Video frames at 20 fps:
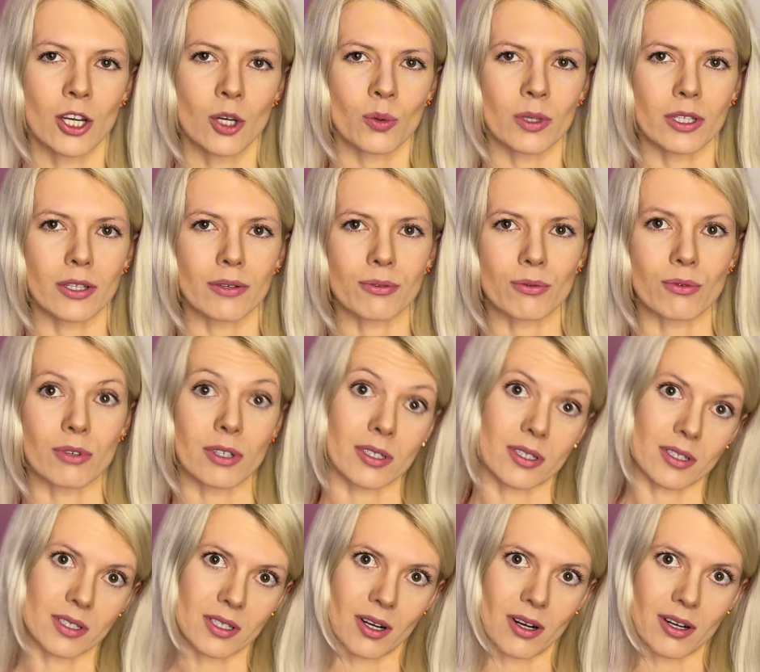Well, of course,
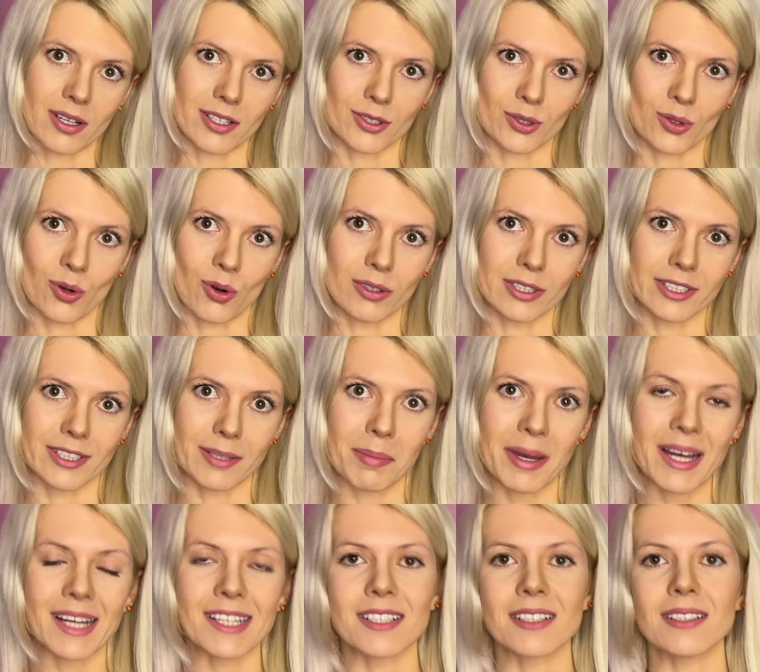it's hard to call it a
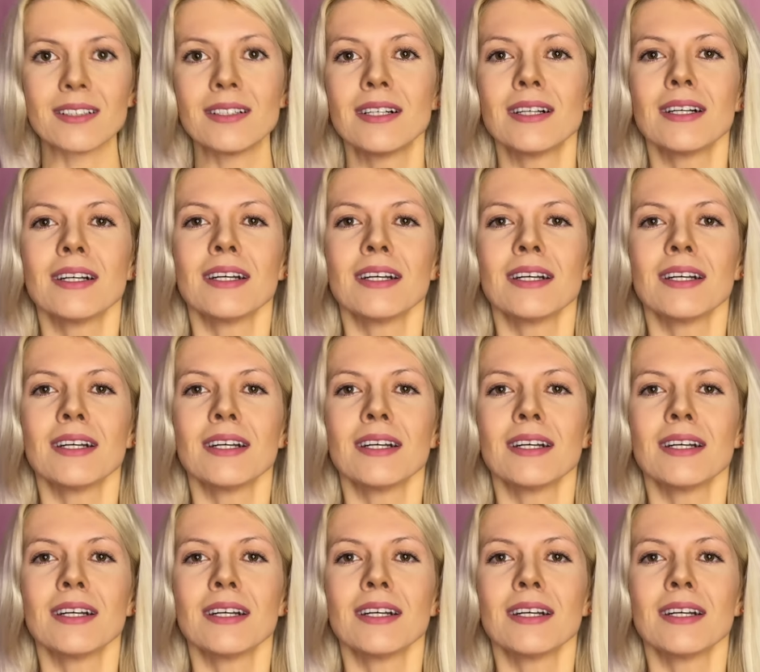battle,